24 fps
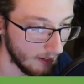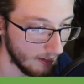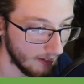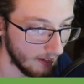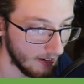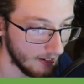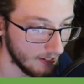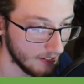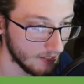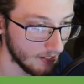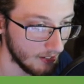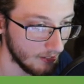
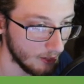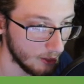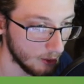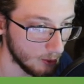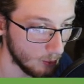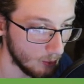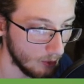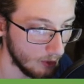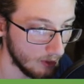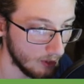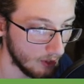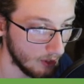X on this
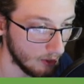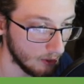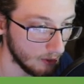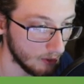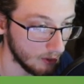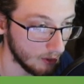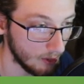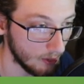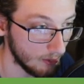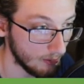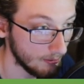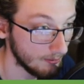one though,
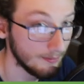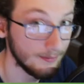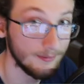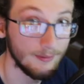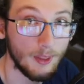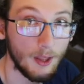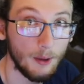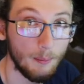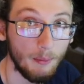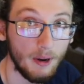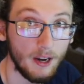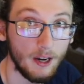so
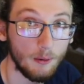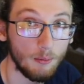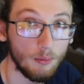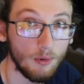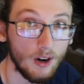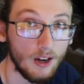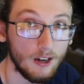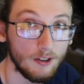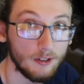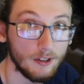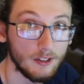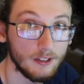making
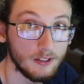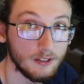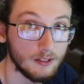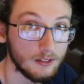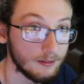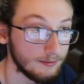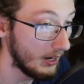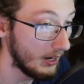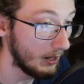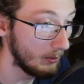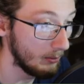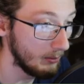progress.
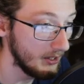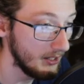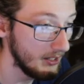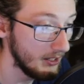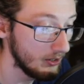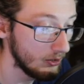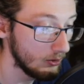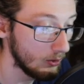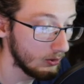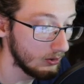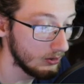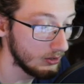I'm leaning
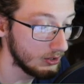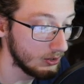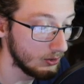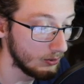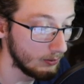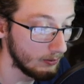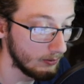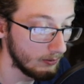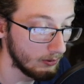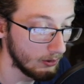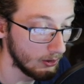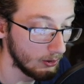towards
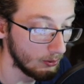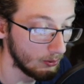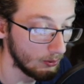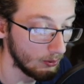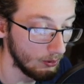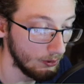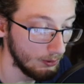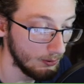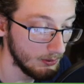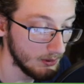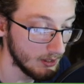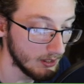for the
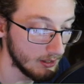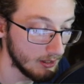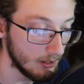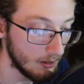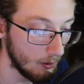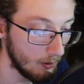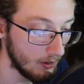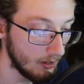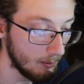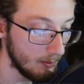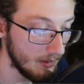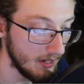rooms, it's
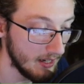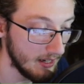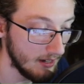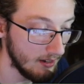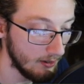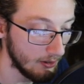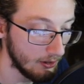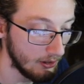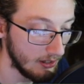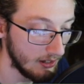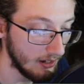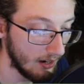going to be
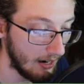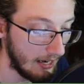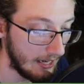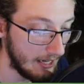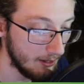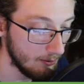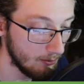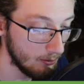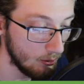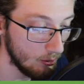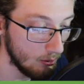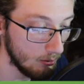either
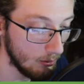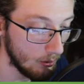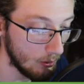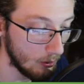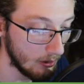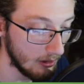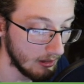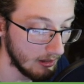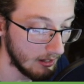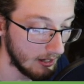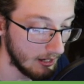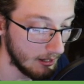dining room
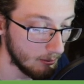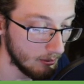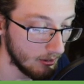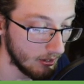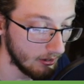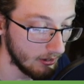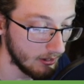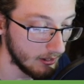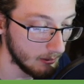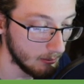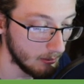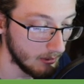or
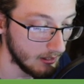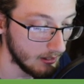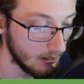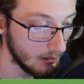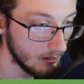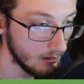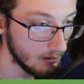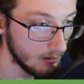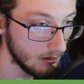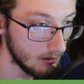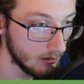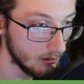library
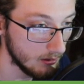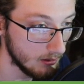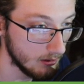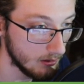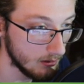because